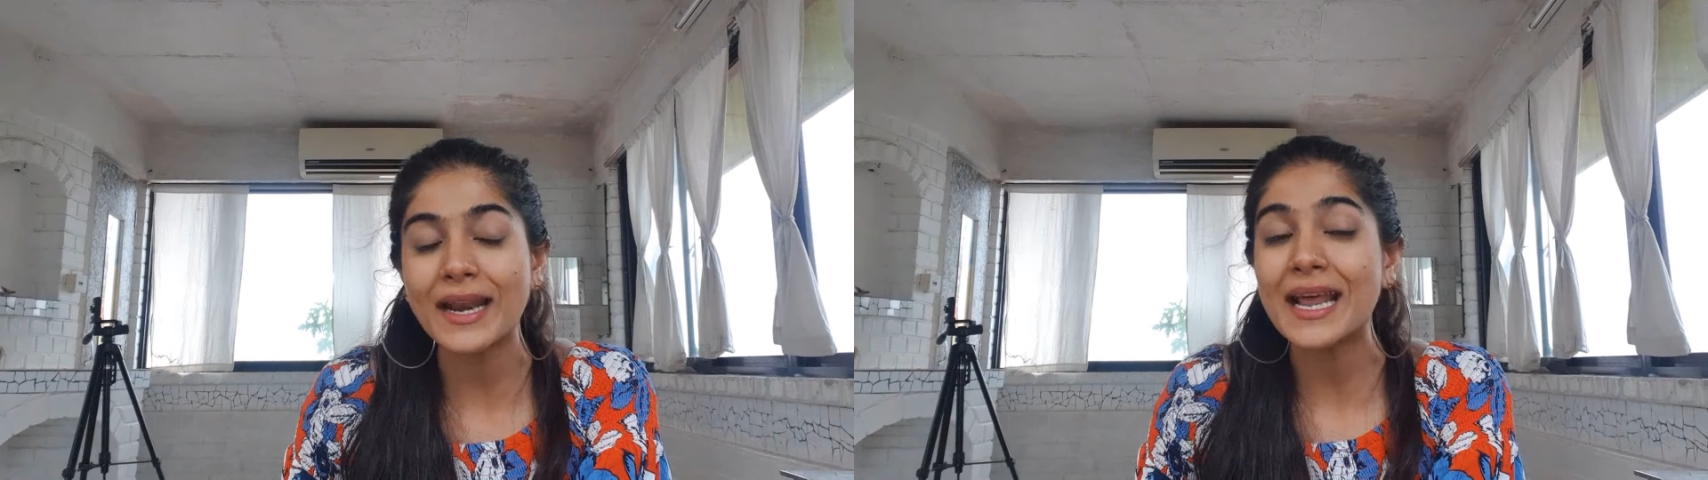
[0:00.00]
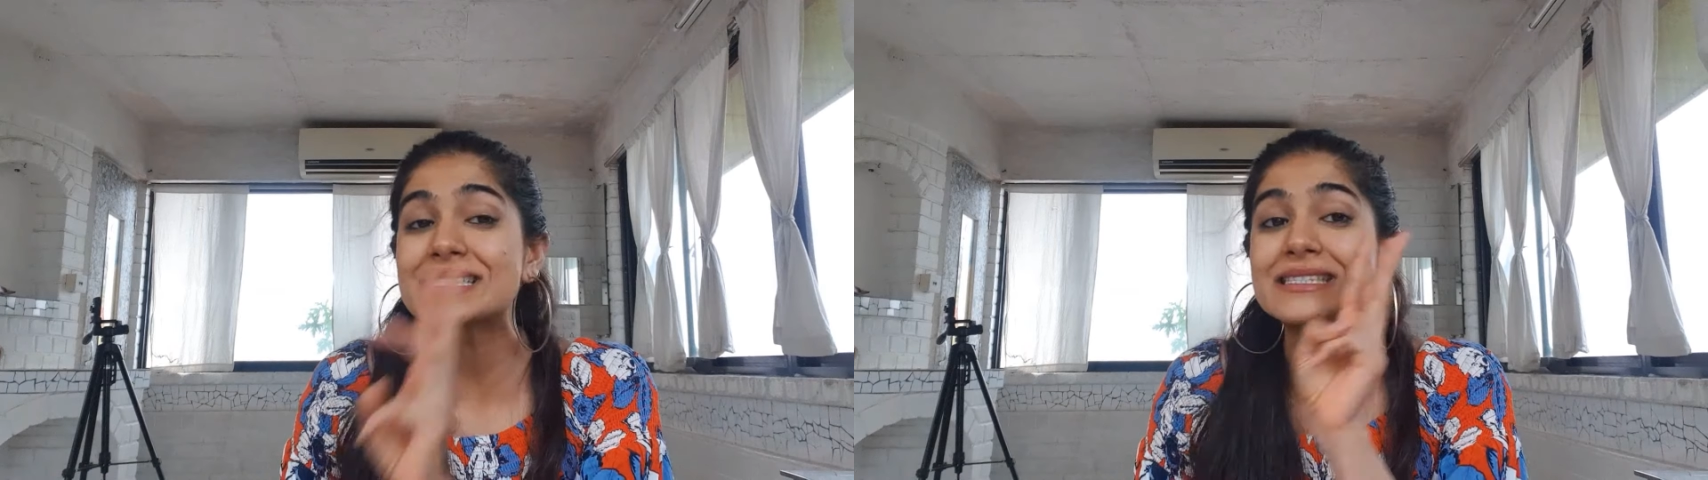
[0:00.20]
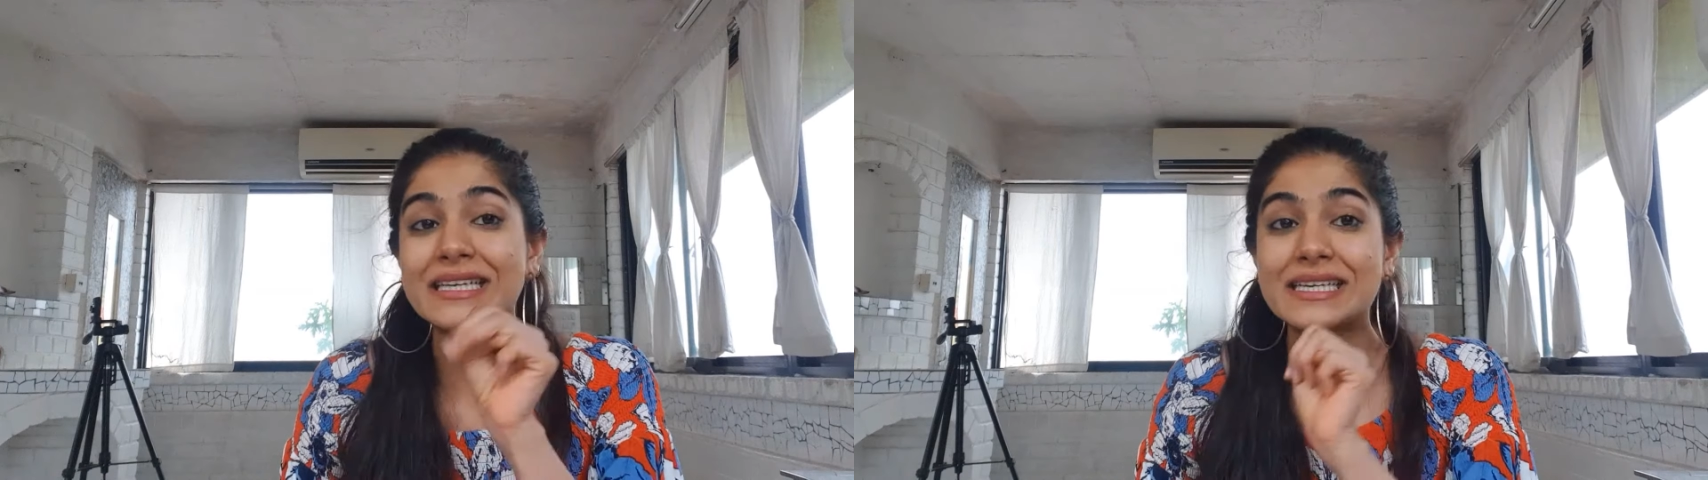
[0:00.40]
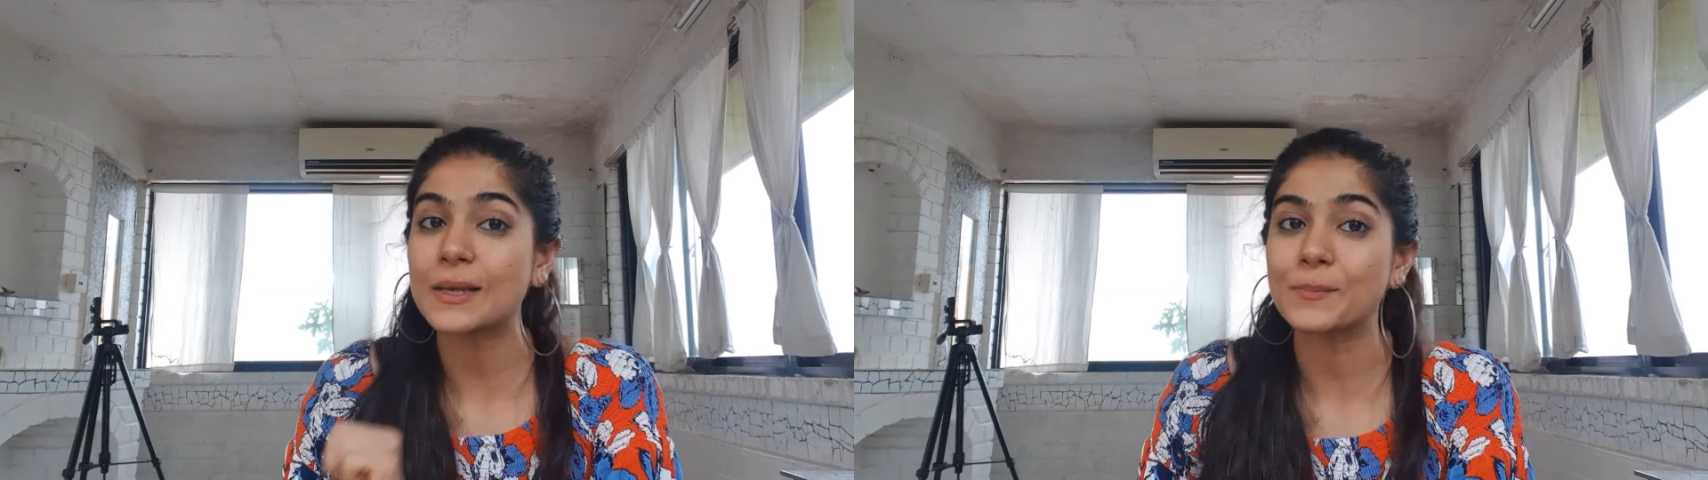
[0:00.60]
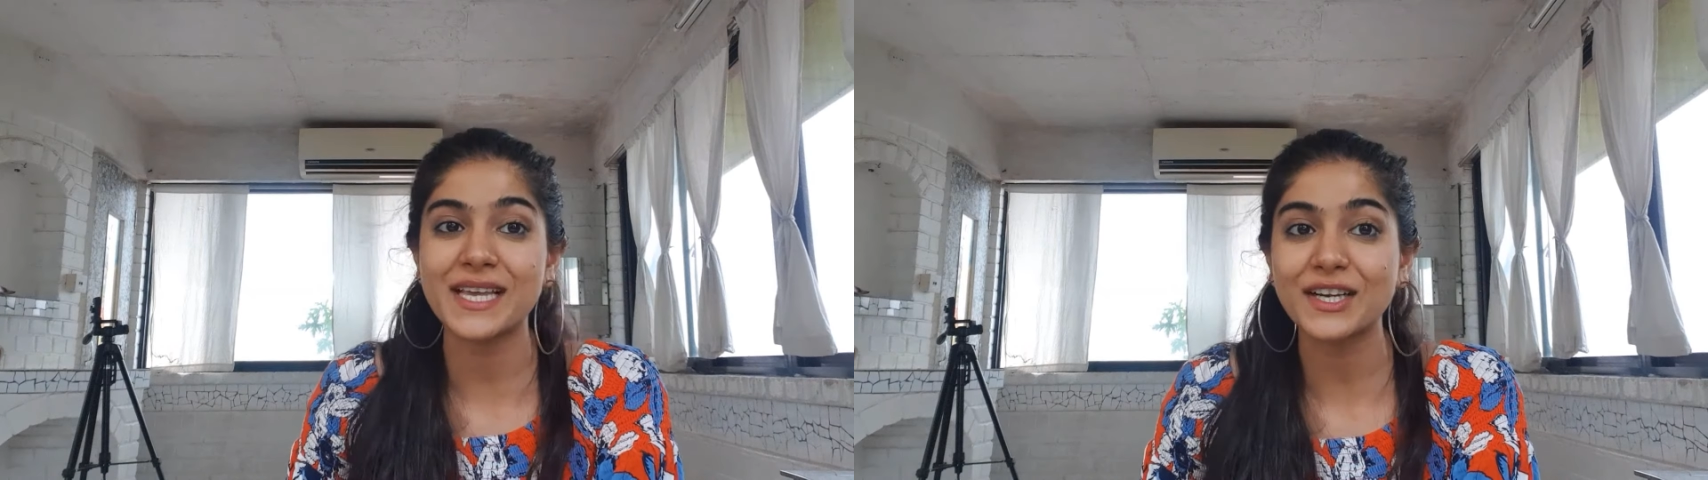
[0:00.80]
and has 3
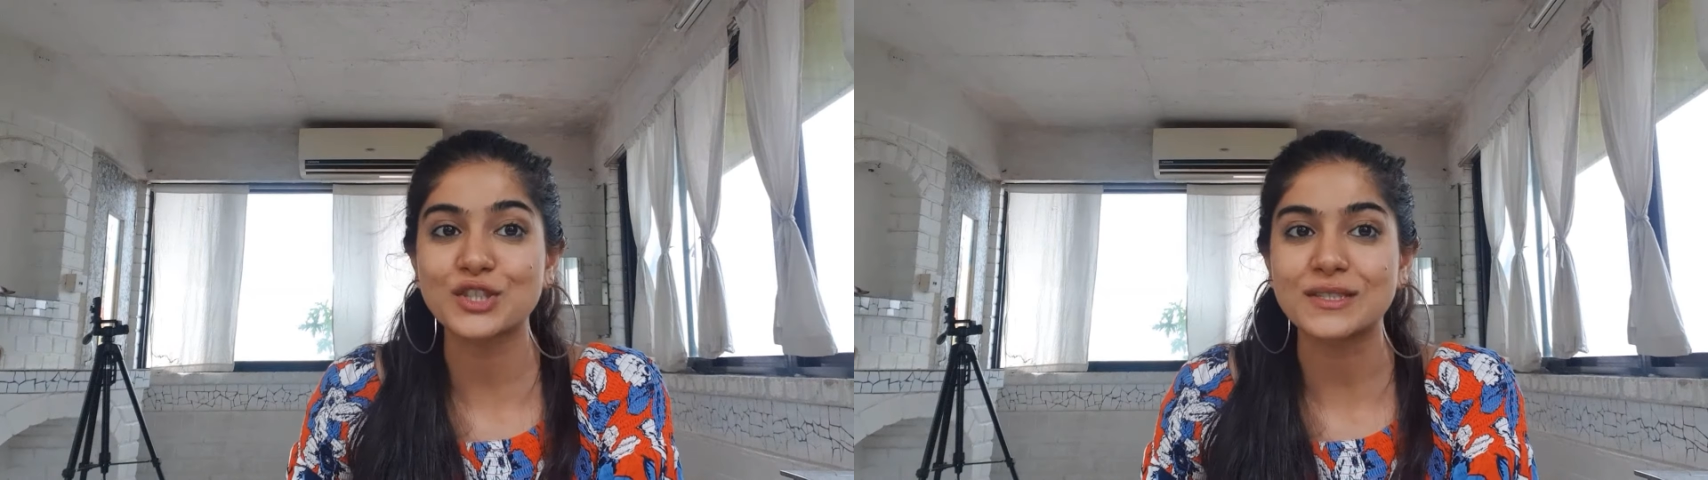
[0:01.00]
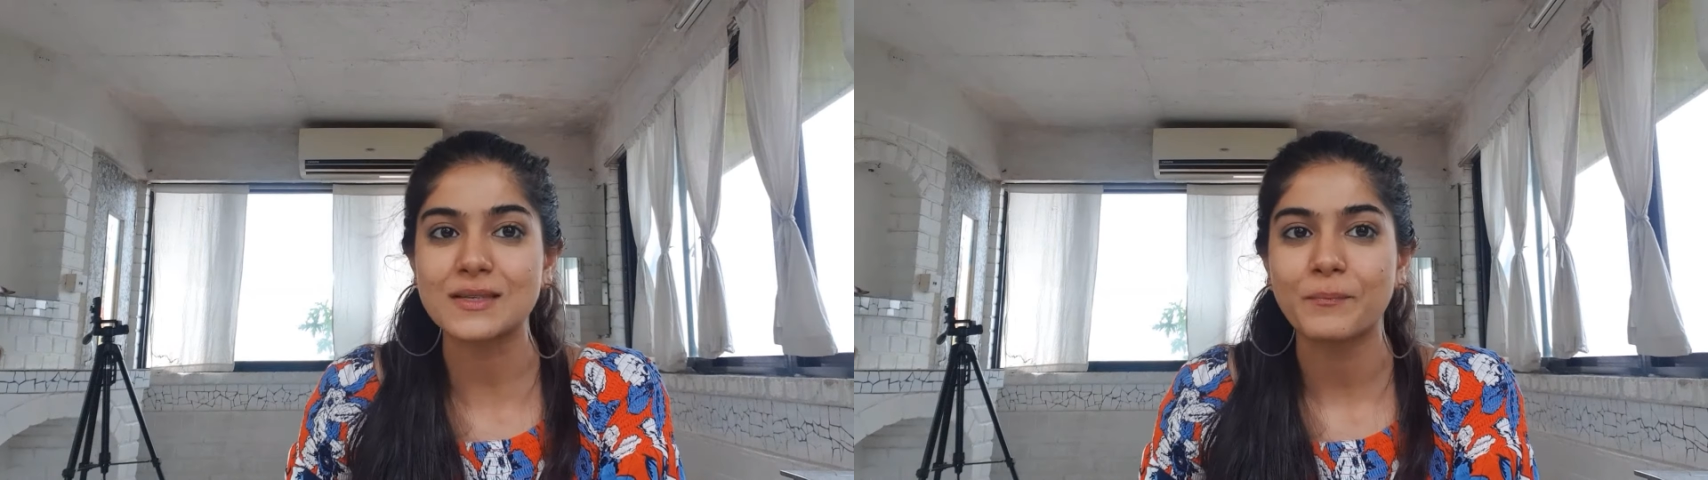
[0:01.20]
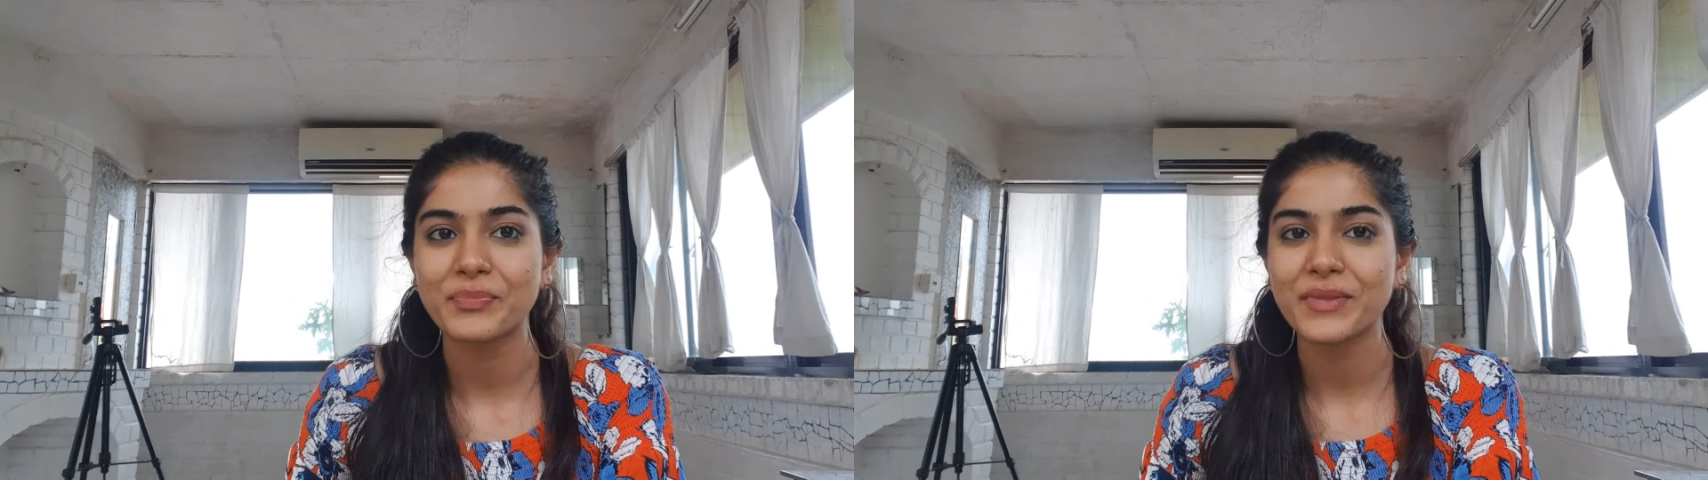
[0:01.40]
subsections.